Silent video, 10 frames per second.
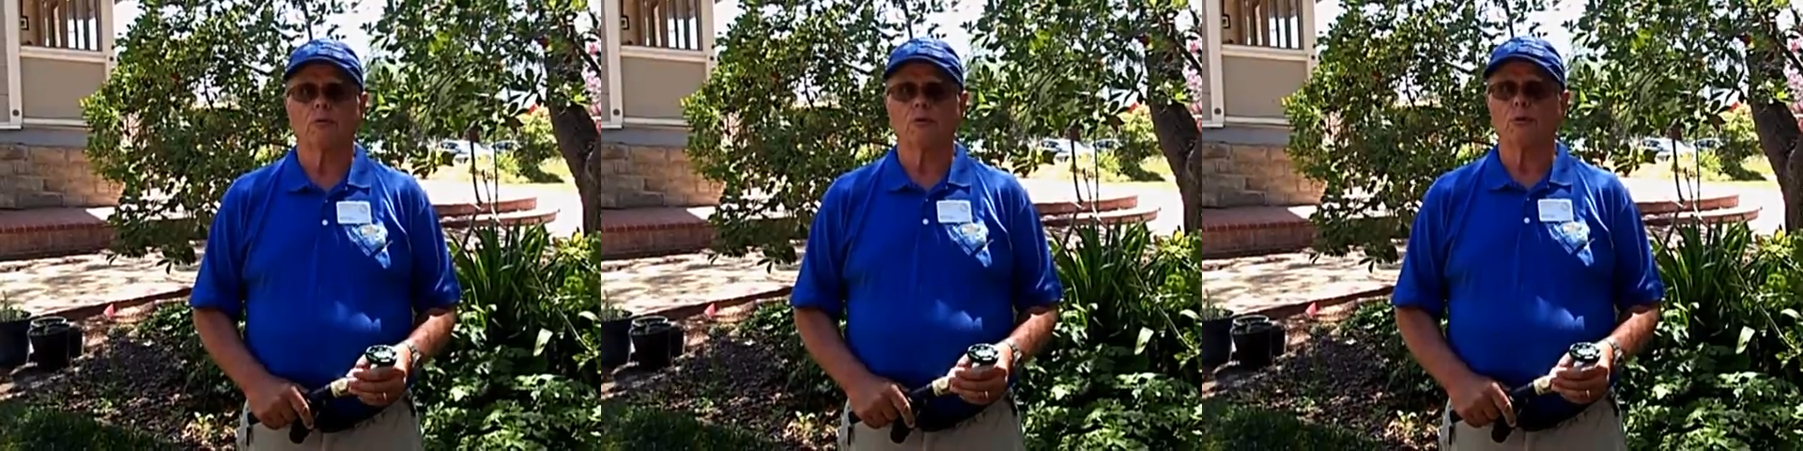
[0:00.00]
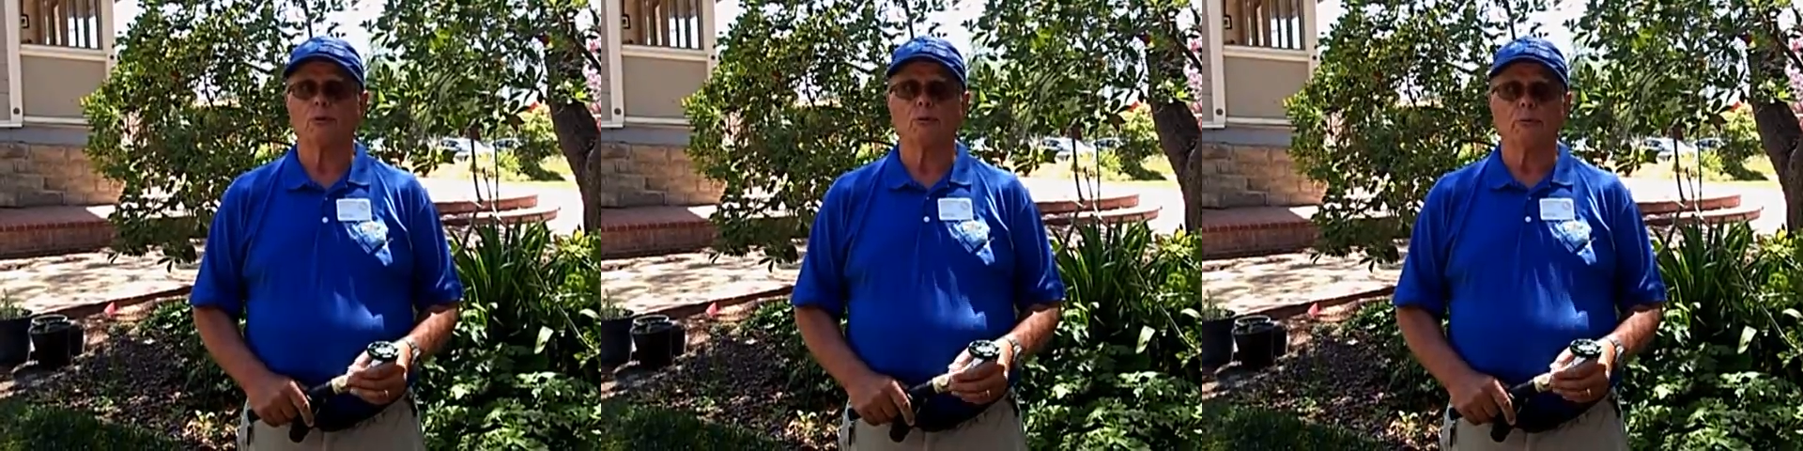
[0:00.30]
to
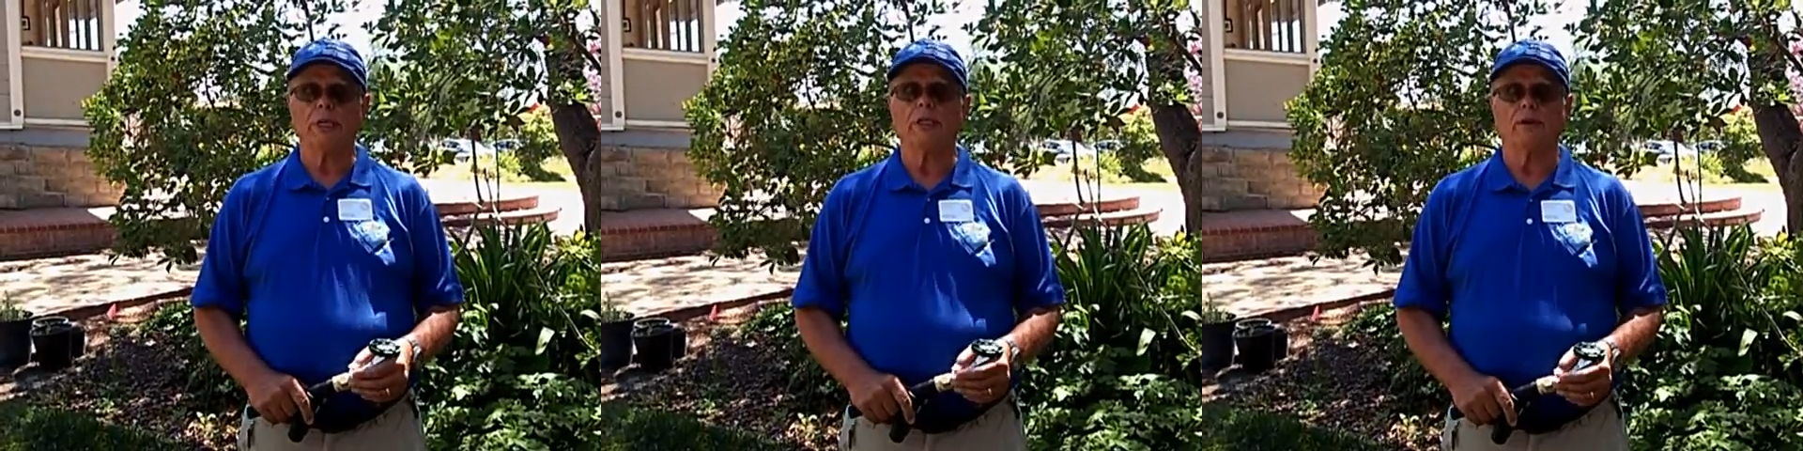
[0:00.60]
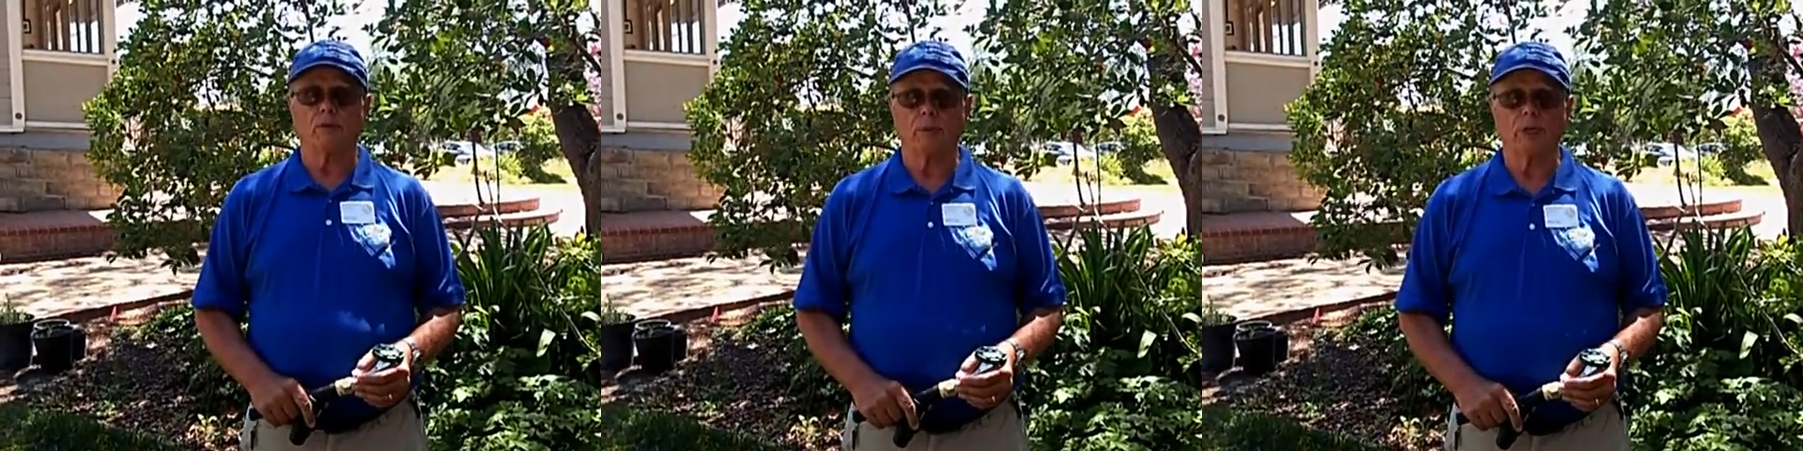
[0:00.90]
many
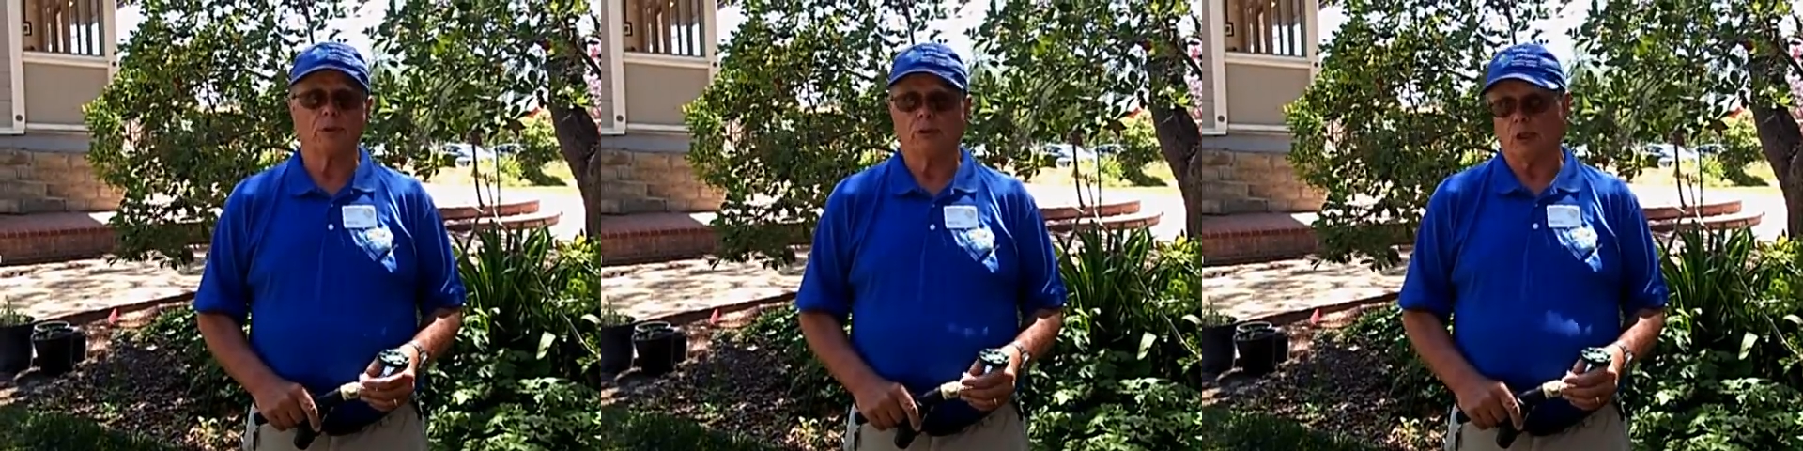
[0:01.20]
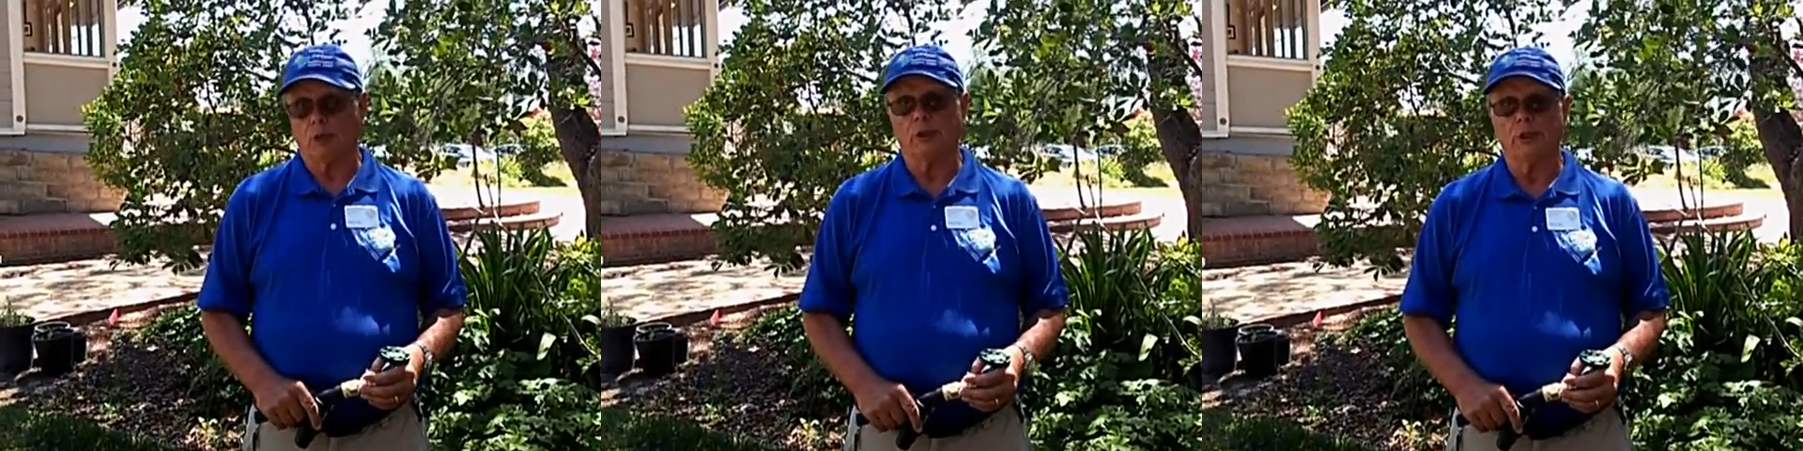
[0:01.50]
different places,
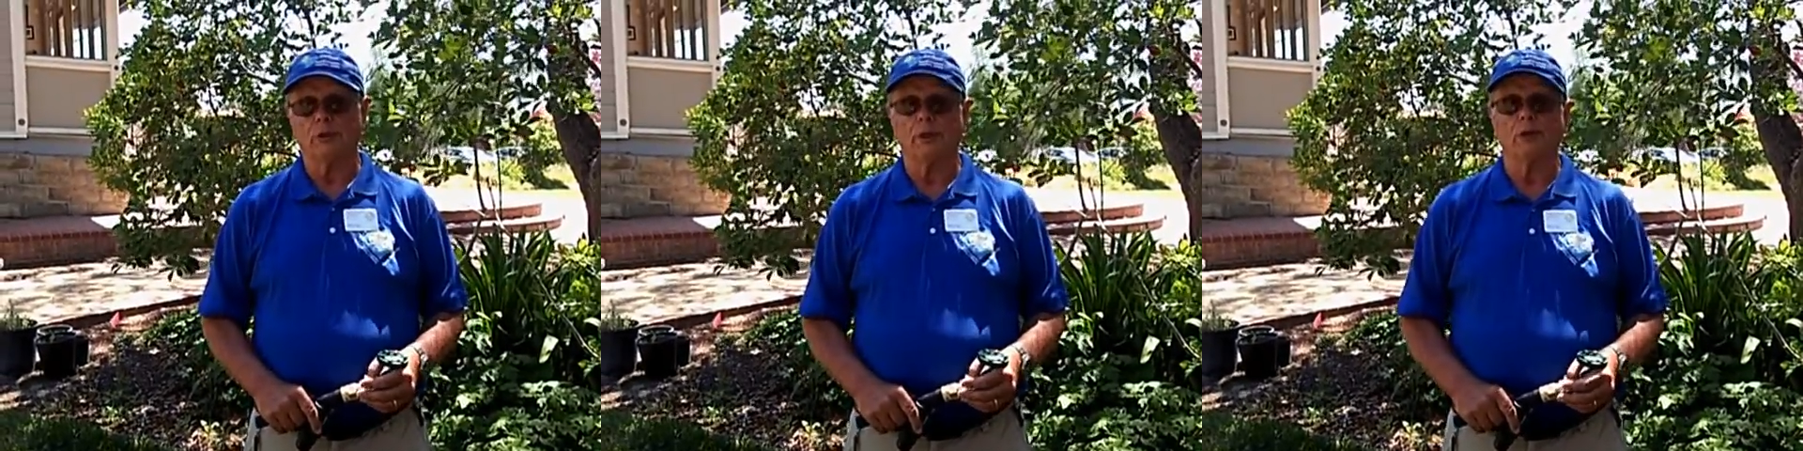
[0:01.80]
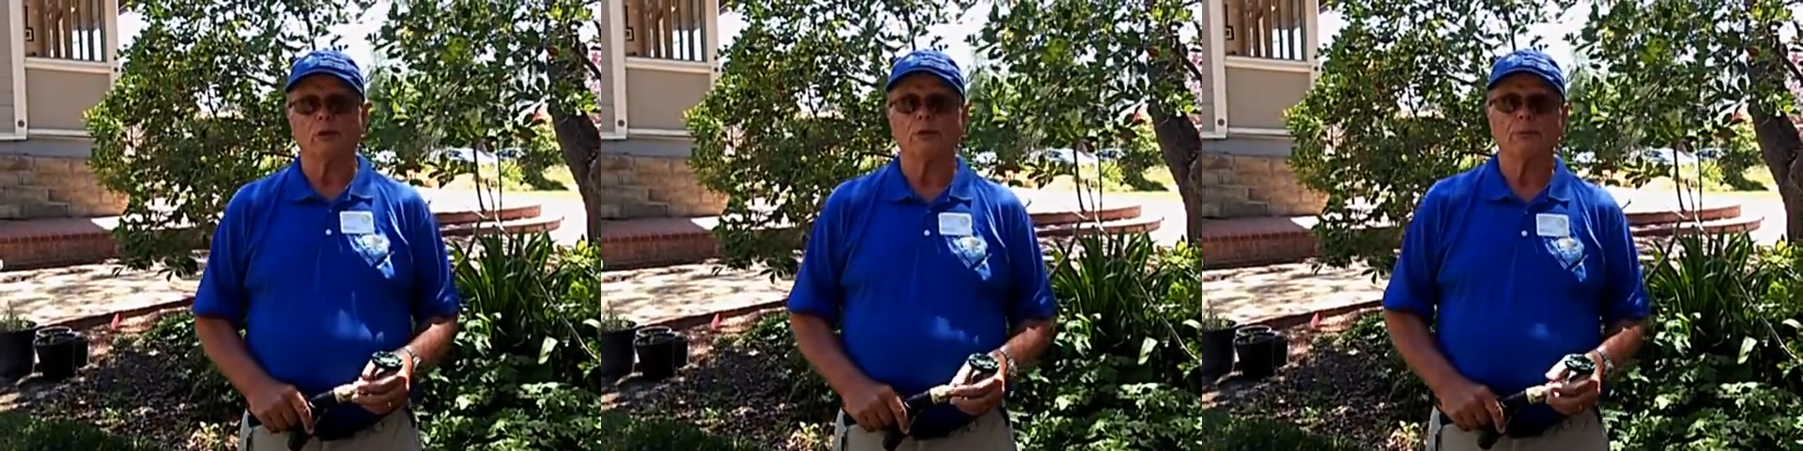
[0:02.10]
including
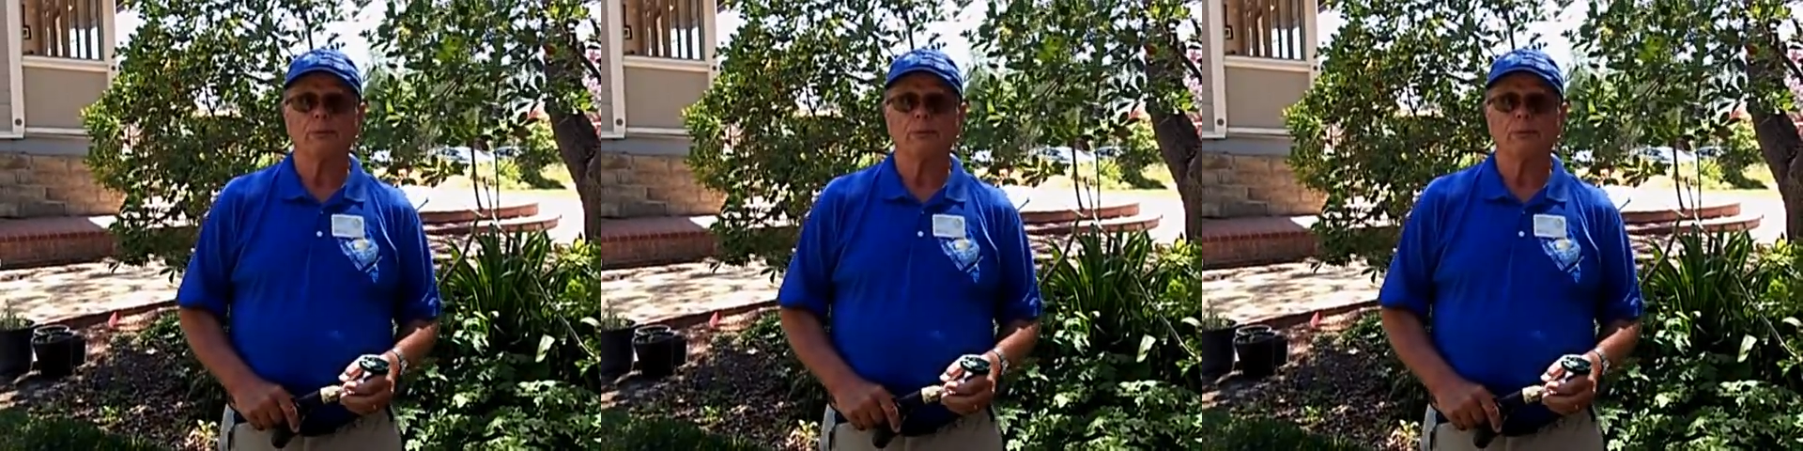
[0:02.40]
irrigation.